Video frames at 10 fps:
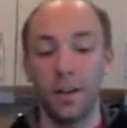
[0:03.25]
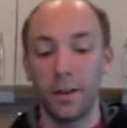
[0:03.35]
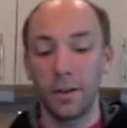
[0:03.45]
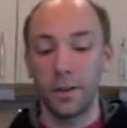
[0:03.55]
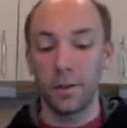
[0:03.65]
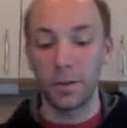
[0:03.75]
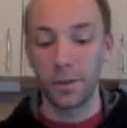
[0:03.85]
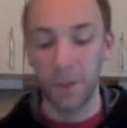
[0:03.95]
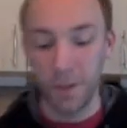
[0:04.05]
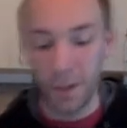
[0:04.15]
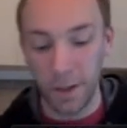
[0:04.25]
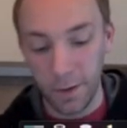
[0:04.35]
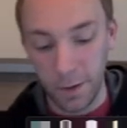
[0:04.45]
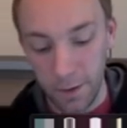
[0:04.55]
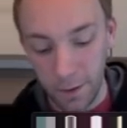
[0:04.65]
number 6.